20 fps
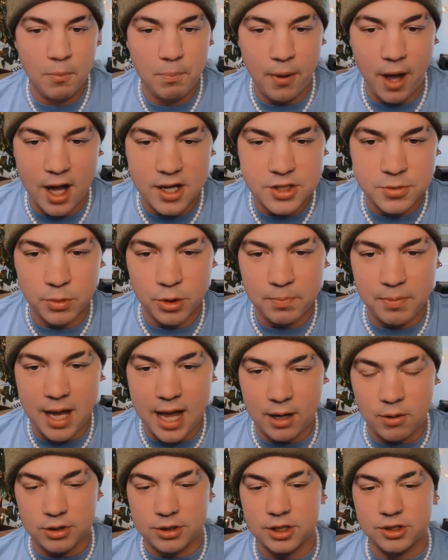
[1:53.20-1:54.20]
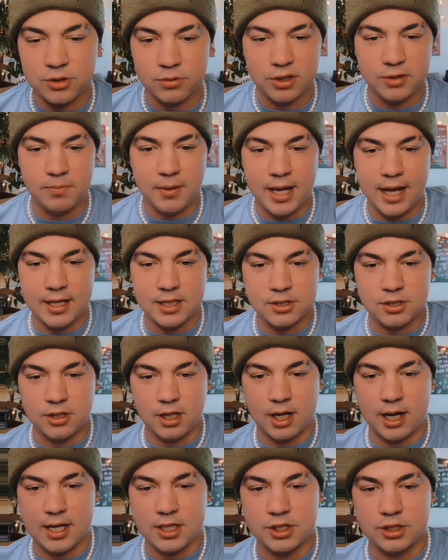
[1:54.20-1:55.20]
Possible back with the three bands.
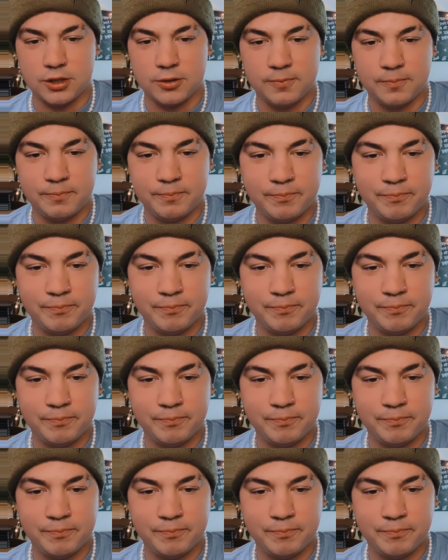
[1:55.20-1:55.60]
Here, I got you.